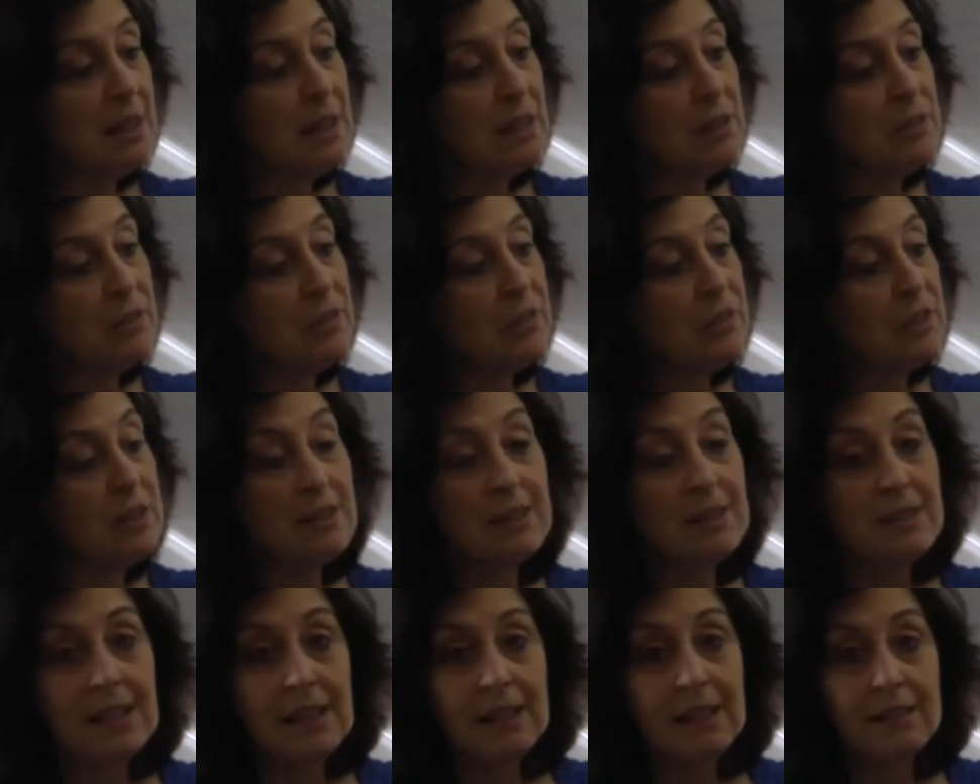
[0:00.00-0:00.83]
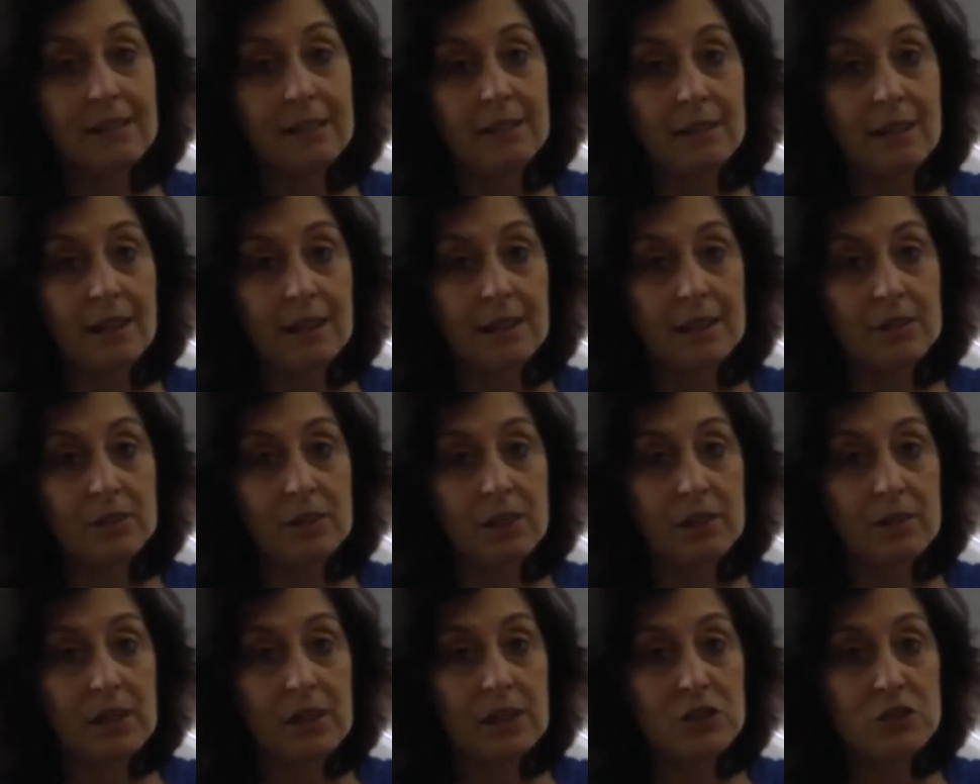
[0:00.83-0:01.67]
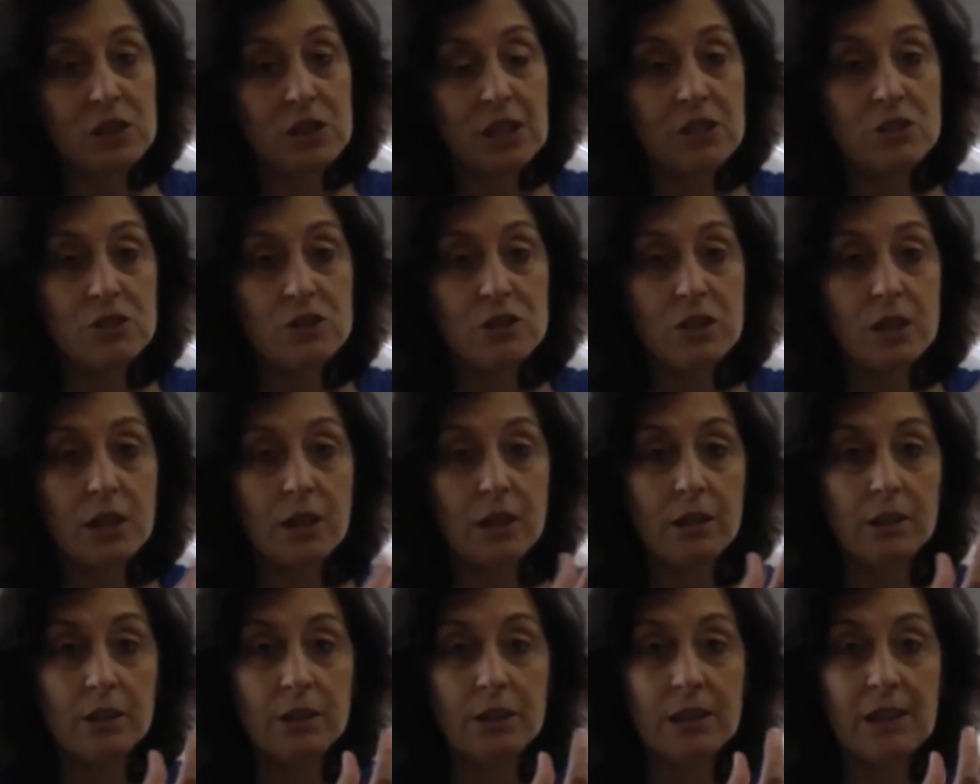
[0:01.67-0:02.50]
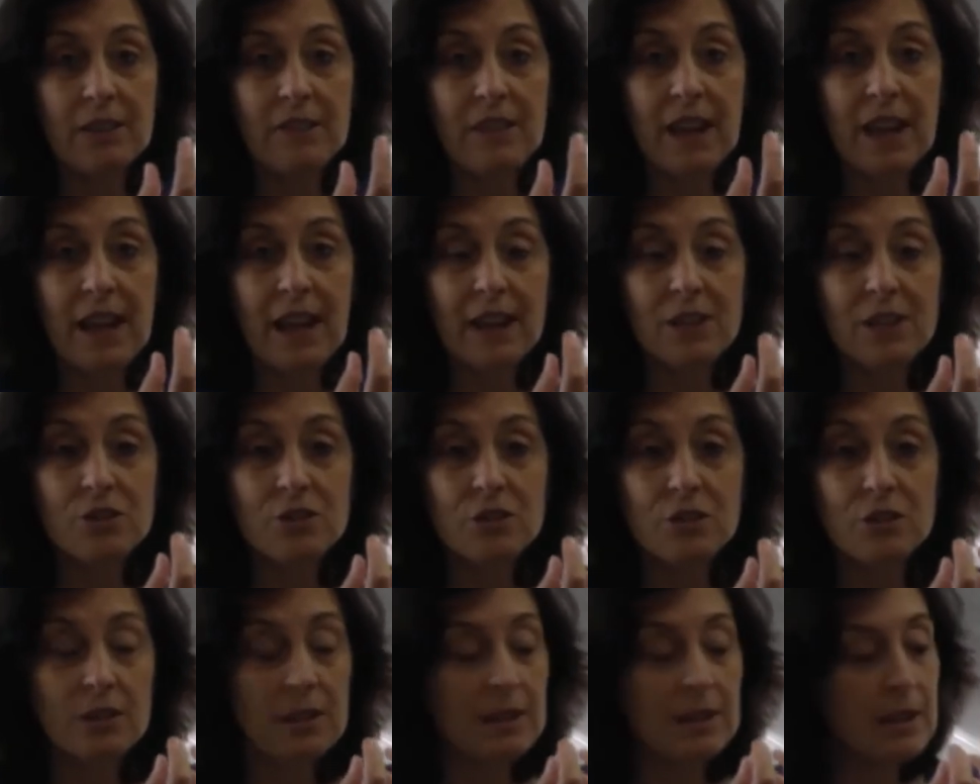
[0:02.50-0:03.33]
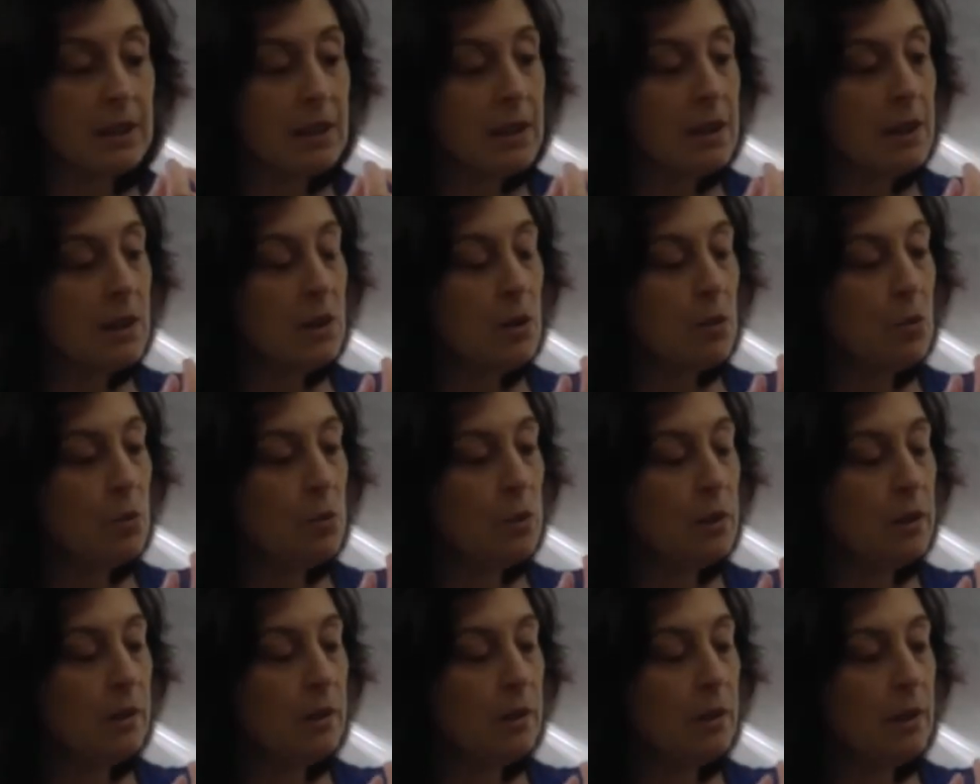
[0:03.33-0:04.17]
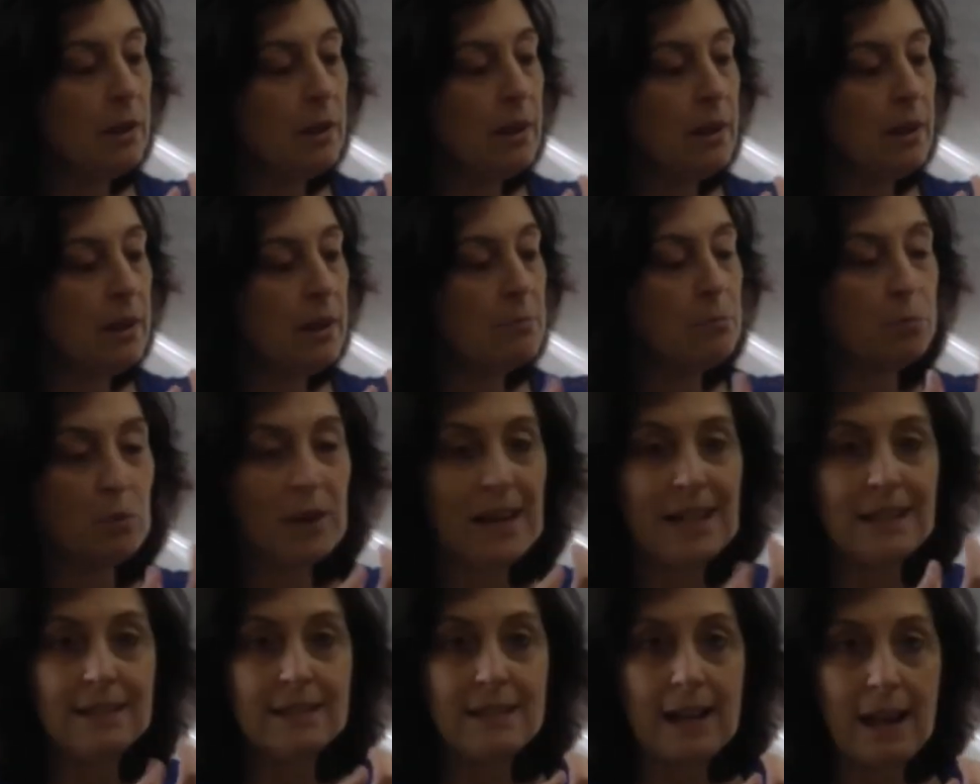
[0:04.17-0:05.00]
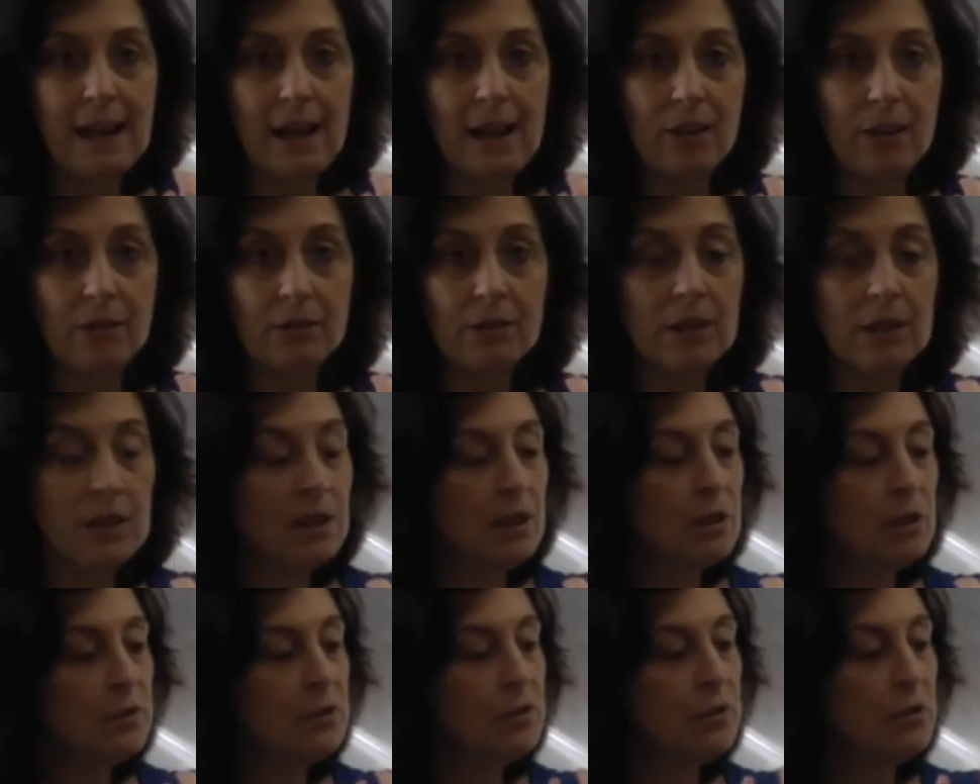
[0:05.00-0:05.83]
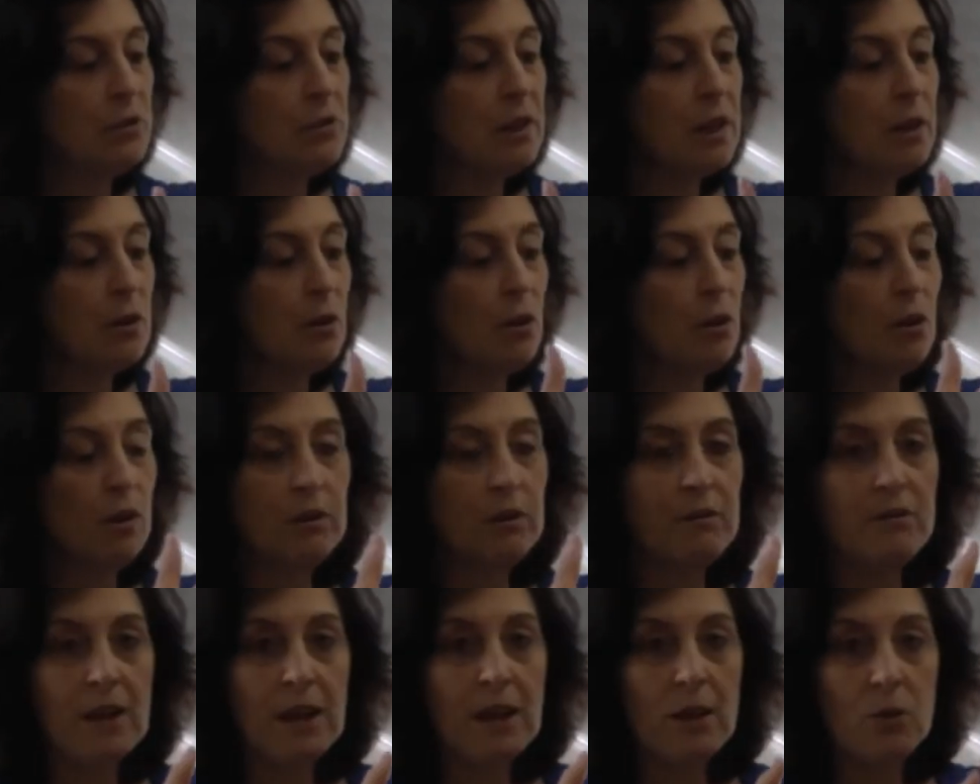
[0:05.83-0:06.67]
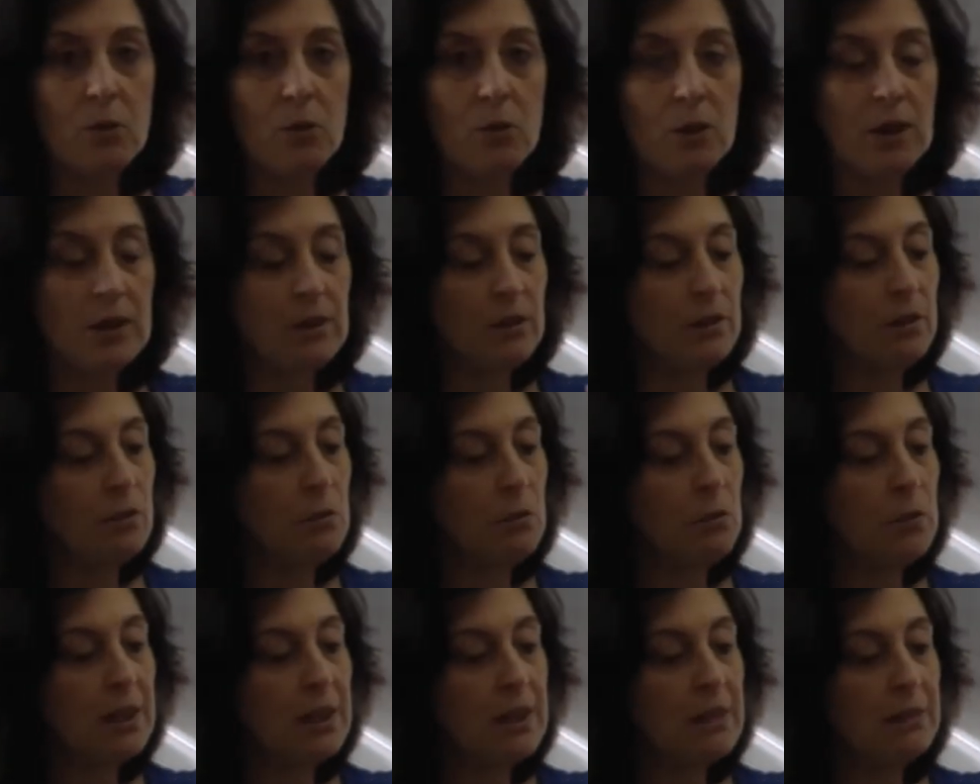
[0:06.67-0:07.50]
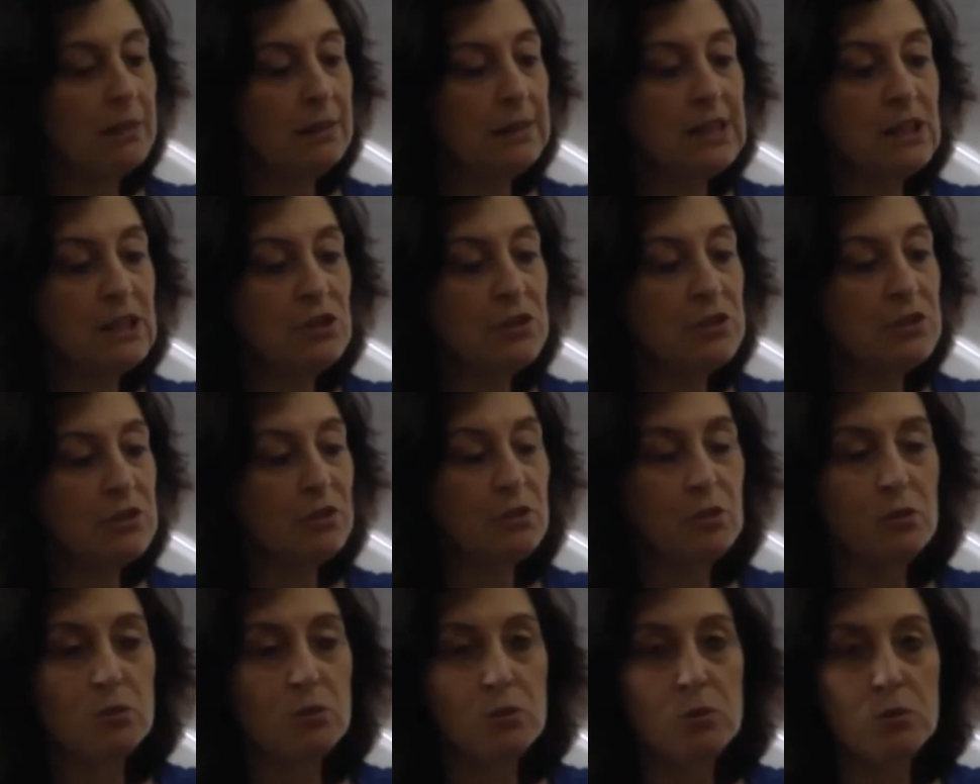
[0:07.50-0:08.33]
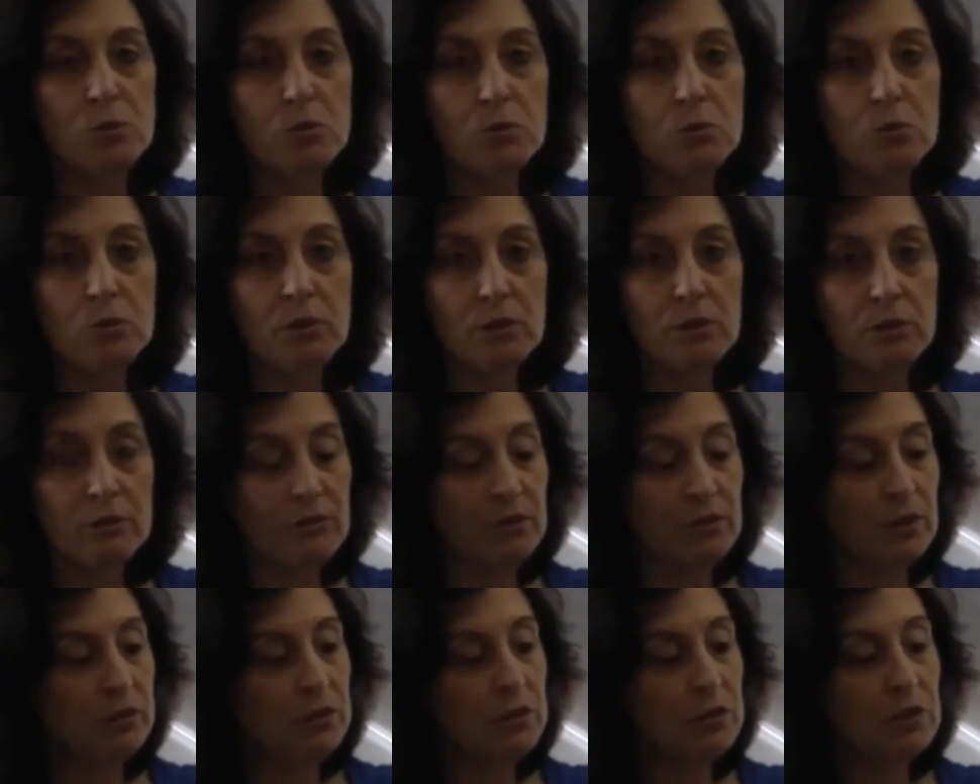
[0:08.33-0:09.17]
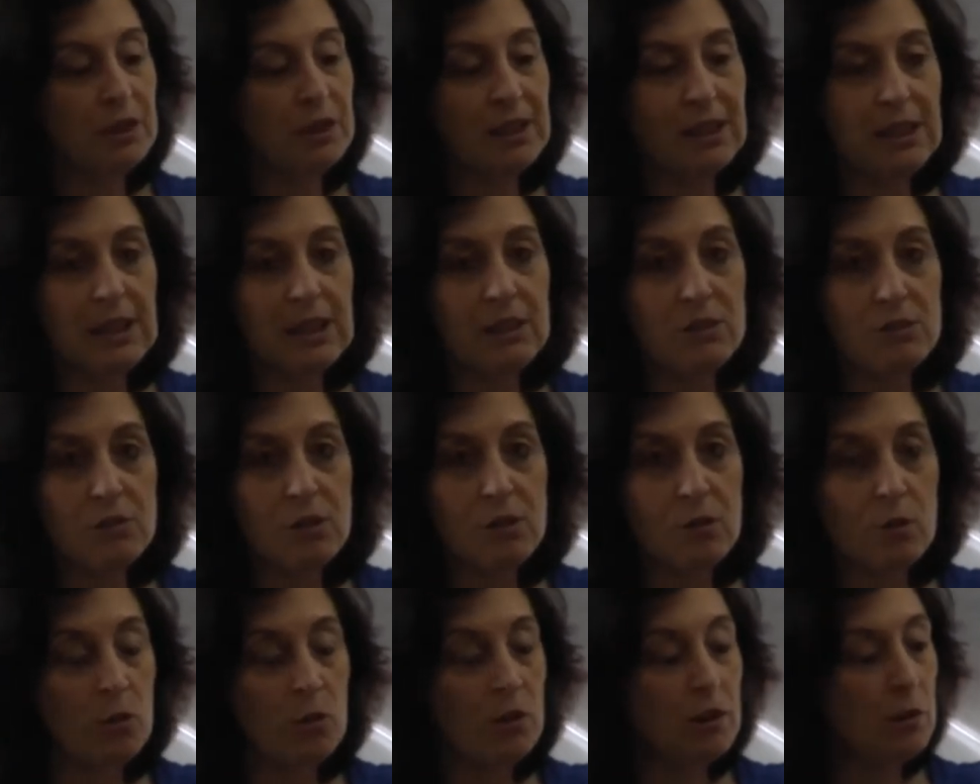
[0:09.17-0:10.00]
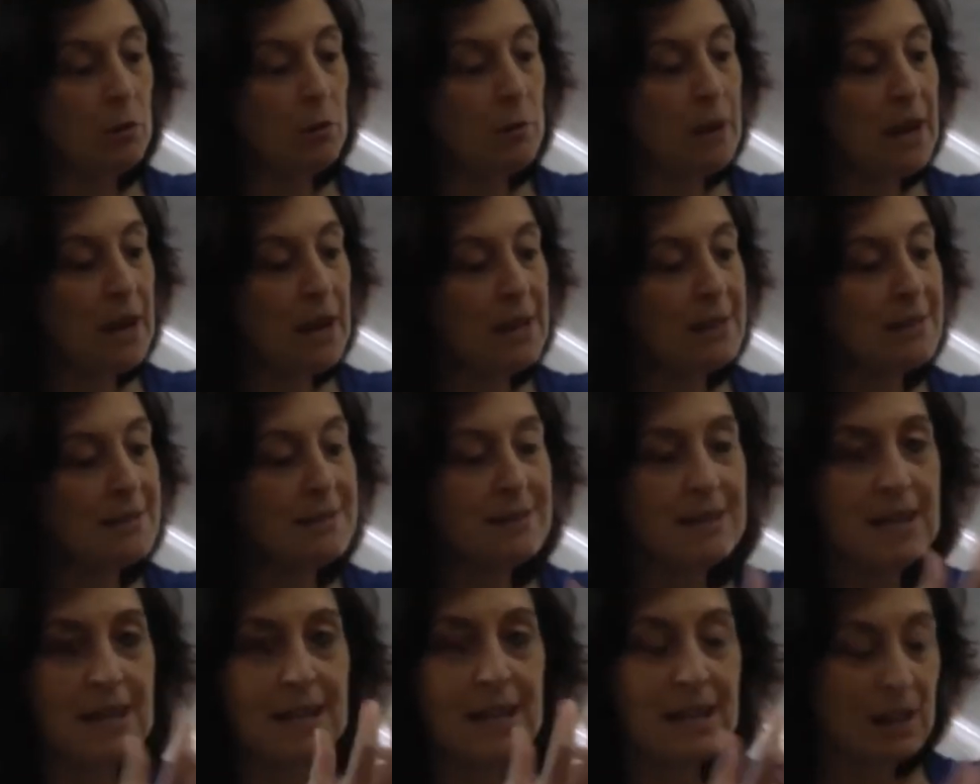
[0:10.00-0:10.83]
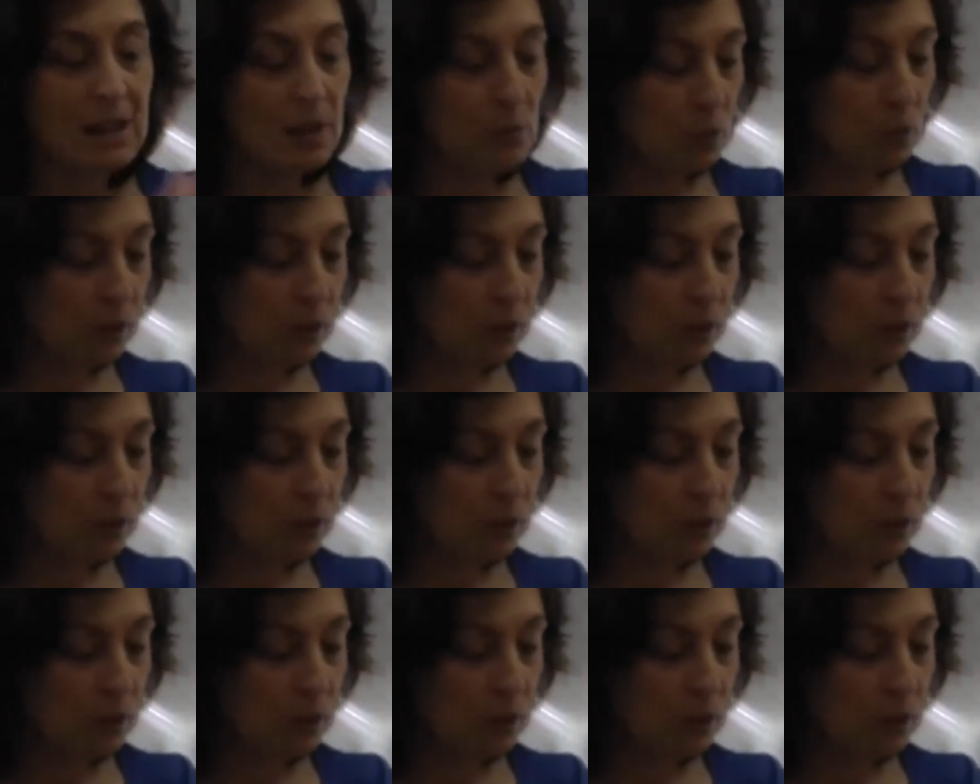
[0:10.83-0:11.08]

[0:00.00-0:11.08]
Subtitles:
see the dandelions as they change color, and they actually will break down so that all of that oil, when it leaches through your filter and into the oil base, it will